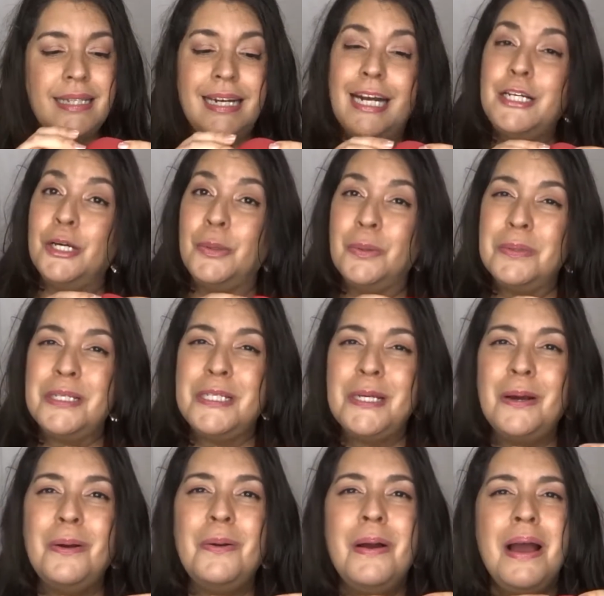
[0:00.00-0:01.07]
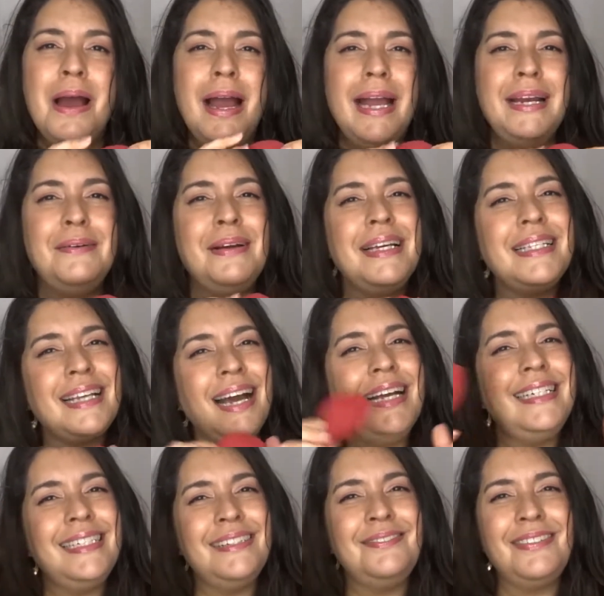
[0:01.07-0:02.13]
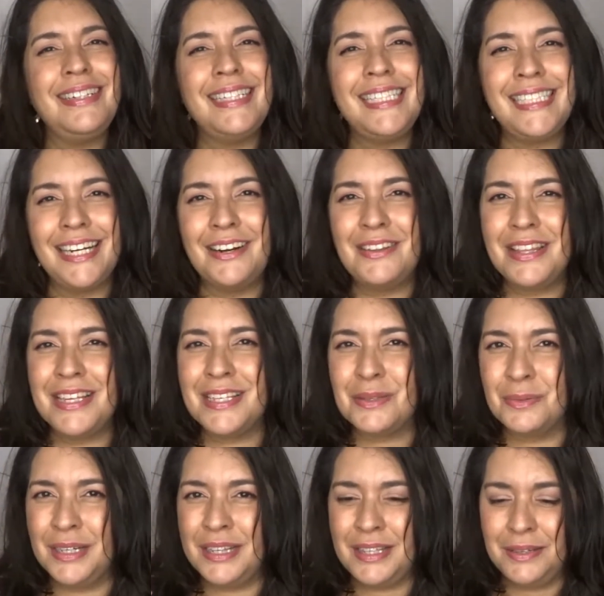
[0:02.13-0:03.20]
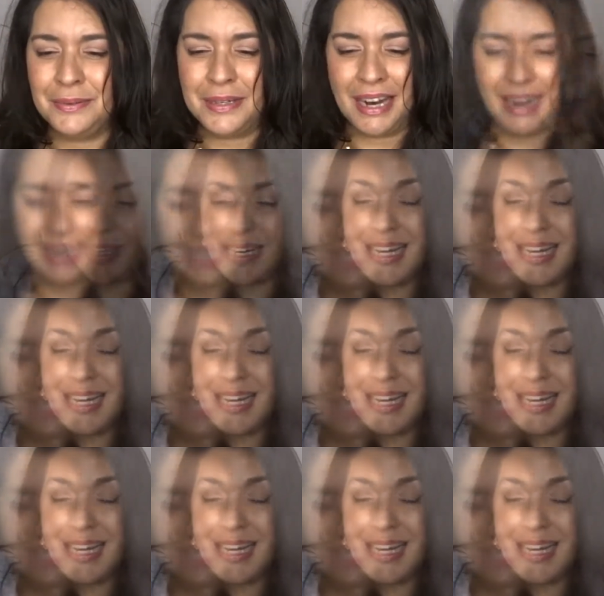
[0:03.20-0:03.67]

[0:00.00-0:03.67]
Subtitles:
that I don't. So anyways, I did want to share this with you guys.